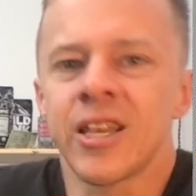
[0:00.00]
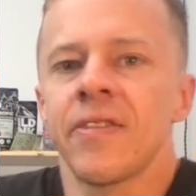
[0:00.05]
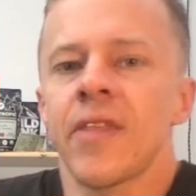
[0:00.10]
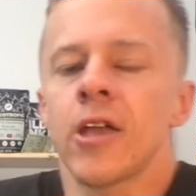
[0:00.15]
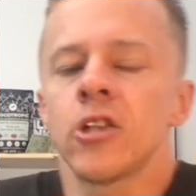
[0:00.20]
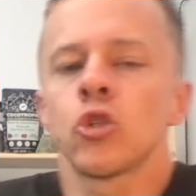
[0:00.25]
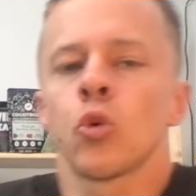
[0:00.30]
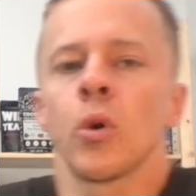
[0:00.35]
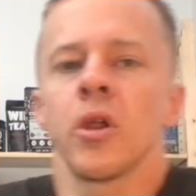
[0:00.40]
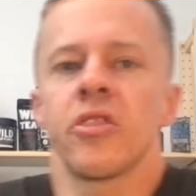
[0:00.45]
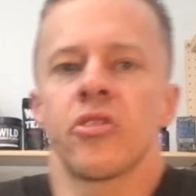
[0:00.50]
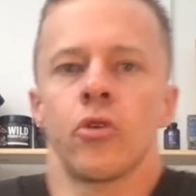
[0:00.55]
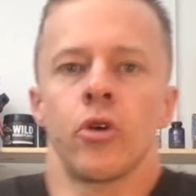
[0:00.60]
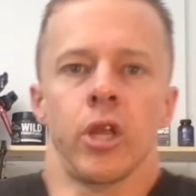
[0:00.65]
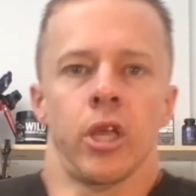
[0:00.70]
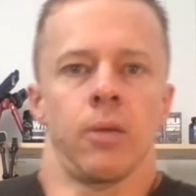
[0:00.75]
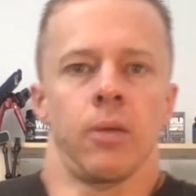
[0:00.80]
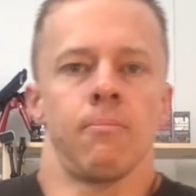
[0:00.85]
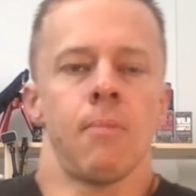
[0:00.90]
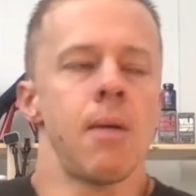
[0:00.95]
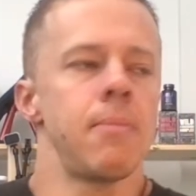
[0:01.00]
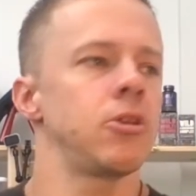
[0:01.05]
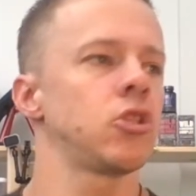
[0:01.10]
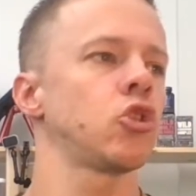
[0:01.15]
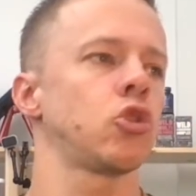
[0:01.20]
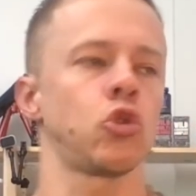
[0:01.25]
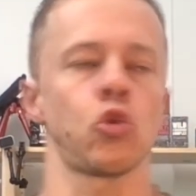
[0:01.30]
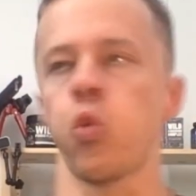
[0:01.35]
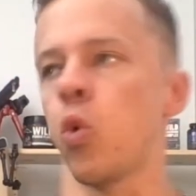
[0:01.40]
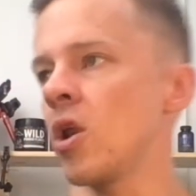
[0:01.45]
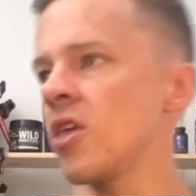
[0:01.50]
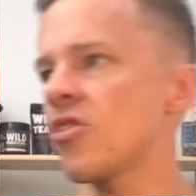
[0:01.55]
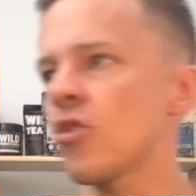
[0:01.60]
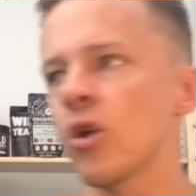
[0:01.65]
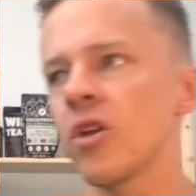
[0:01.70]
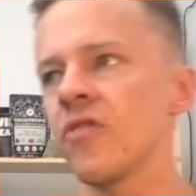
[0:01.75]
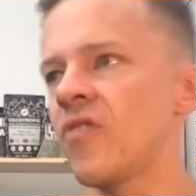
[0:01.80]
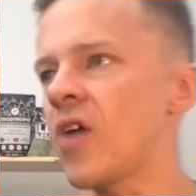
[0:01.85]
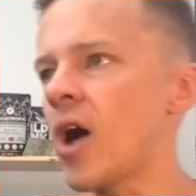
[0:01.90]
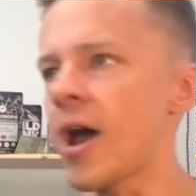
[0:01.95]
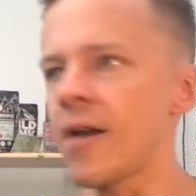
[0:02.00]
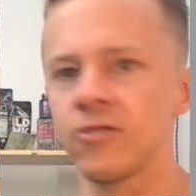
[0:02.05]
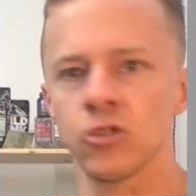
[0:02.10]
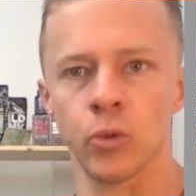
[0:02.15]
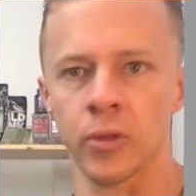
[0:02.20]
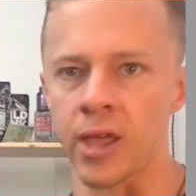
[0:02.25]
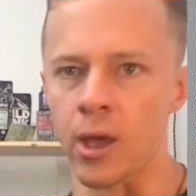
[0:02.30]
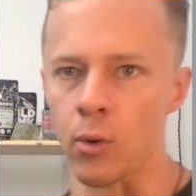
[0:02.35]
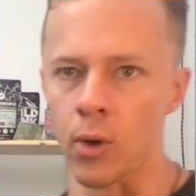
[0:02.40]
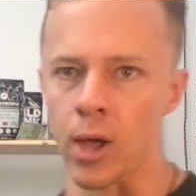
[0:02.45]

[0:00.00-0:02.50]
that in 2030. Maybe 2035 is when that will